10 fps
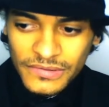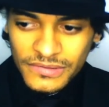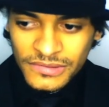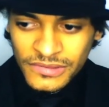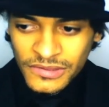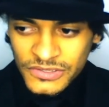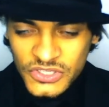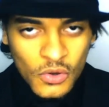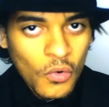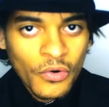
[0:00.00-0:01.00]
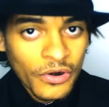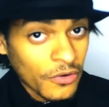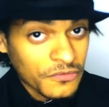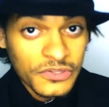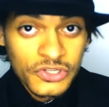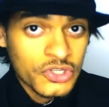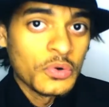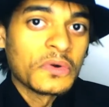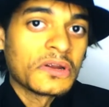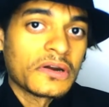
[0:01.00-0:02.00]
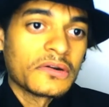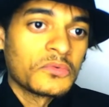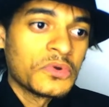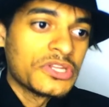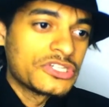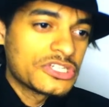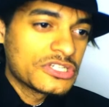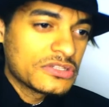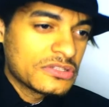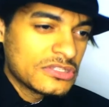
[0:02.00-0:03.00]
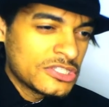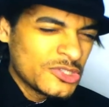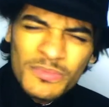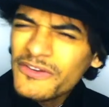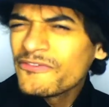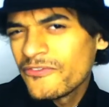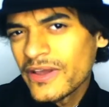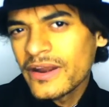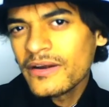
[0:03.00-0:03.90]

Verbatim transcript: the score of the Joker, which, to be fair,